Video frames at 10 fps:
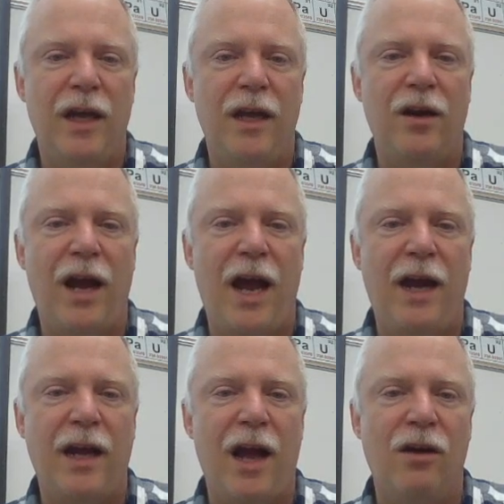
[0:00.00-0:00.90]
and they're
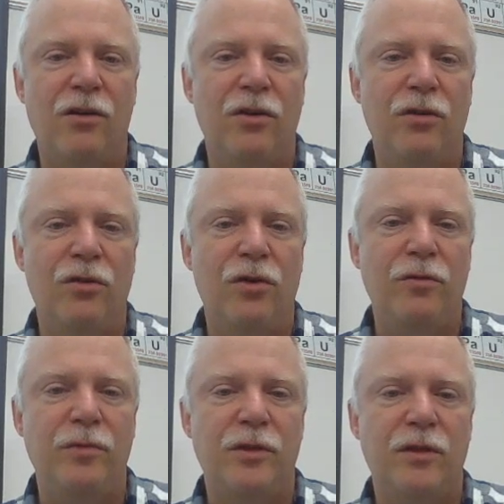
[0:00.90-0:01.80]
adding alkyl
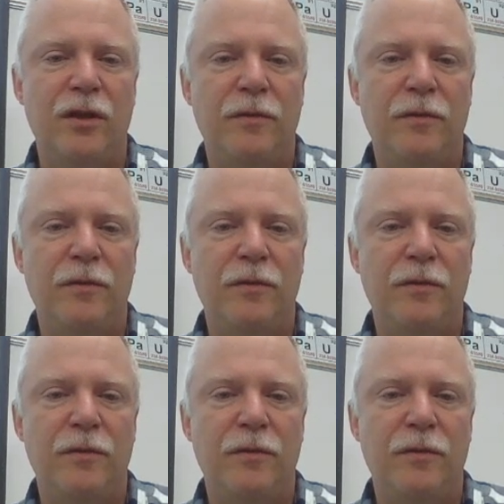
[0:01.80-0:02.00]
groups,